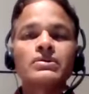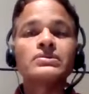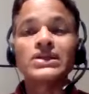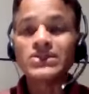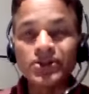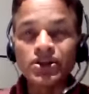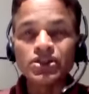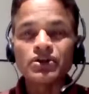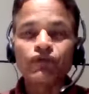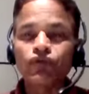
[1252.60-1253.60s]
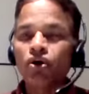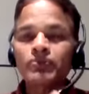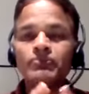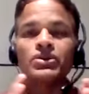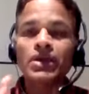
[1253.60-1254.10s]
deterred
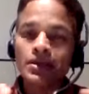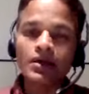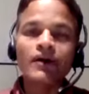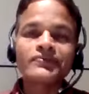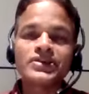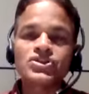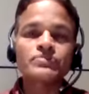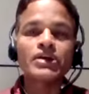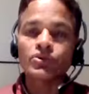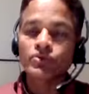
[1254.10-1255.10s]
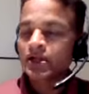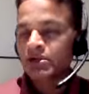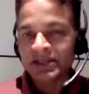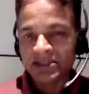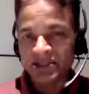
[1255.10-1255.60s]
from thinking of such maneuvering
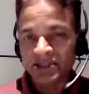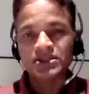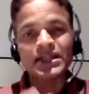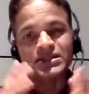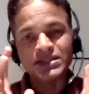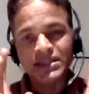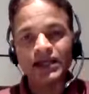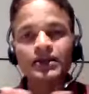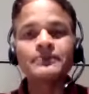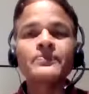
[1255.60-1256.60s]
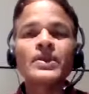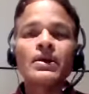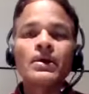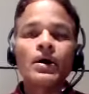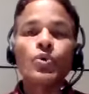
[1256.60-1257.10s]
devices. That's the second
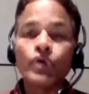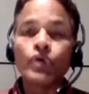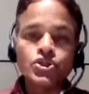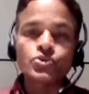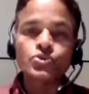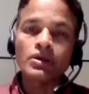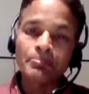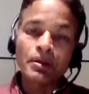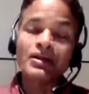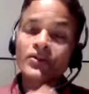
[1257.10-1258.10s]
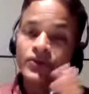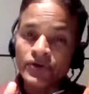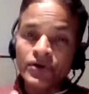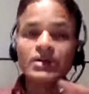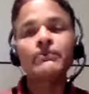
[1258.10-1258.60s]
way to implement.
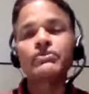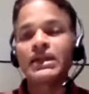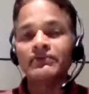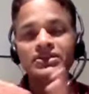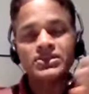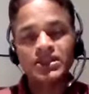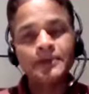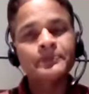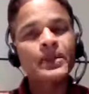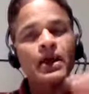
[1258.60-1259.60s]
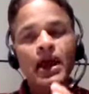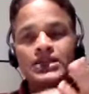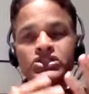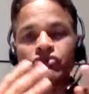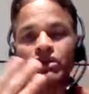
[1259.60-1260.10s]
Third, I would anyway say,
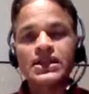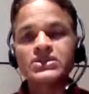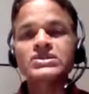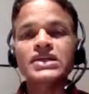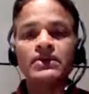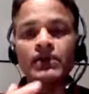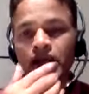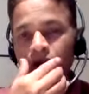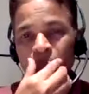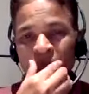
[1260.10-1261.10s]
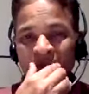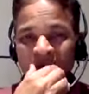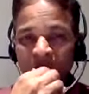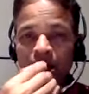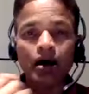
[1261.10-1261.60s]
as transactions anyway come,
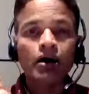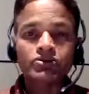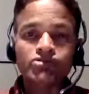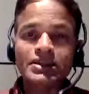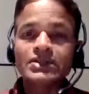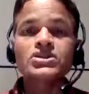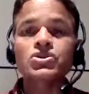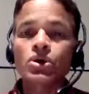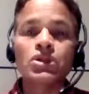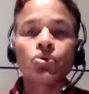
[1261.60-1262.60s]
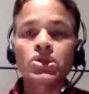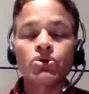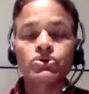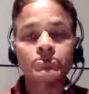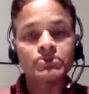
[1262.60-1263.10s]
transactions not in ordinary
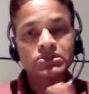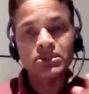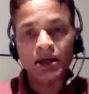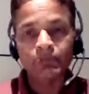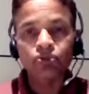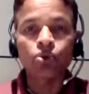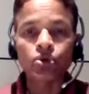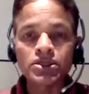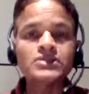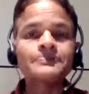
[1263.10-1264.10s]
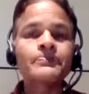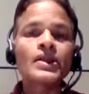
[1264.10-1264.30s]
course of business come to notice,